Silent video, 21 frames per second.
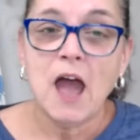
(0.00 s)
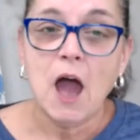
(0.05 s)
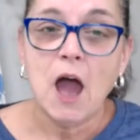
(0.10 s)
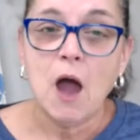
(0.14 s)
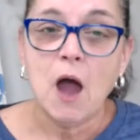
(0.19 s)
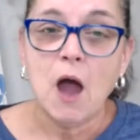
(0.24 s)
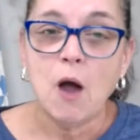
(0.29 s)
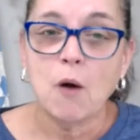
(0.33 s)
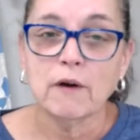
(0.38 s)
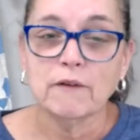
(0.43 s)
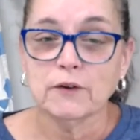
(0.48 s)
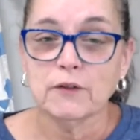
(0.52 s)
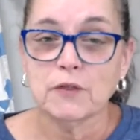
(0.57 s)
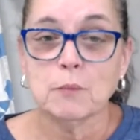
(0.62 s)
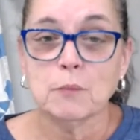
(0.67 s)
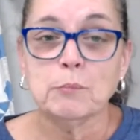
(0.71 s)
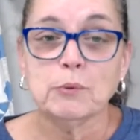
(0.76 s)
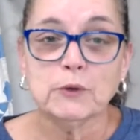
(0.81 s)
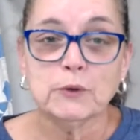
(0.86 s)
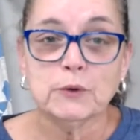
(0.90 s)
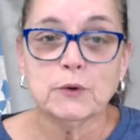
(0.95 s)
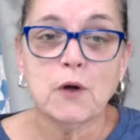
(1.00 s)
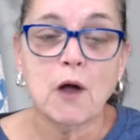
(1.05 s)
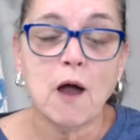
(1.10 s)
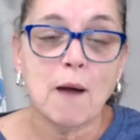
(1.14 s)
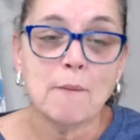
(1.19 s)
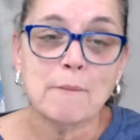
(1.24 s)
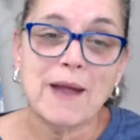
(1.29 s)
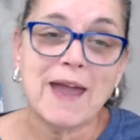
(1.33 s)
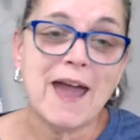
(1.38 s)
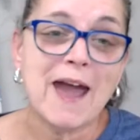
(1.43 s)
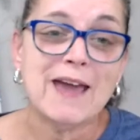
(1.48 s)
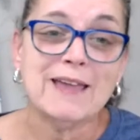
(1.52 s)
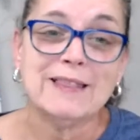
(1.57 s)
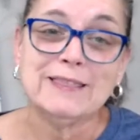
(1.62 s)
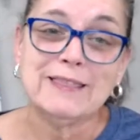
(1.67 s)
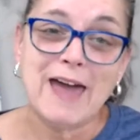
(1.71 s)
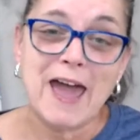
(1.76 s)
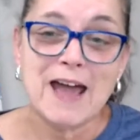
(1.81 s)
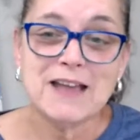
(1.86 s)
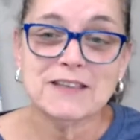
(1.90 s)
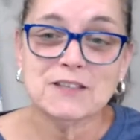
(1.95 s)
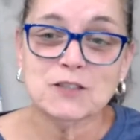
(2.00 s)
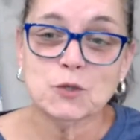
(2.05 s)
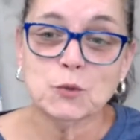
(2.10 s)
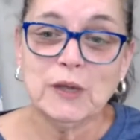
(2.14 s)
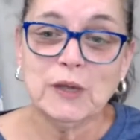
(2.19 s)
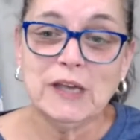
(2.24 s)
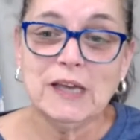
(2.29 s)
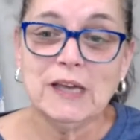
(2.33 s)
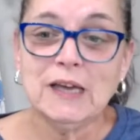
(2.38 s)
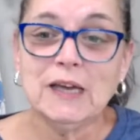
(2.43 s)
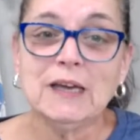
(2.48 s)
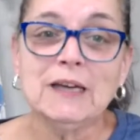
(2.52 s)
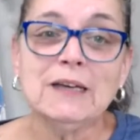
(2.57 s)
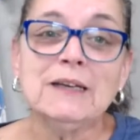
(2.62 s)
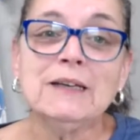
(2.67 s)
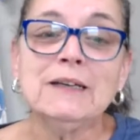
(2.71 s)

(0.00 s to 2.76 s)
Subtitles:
However, the blue caught my eye last week.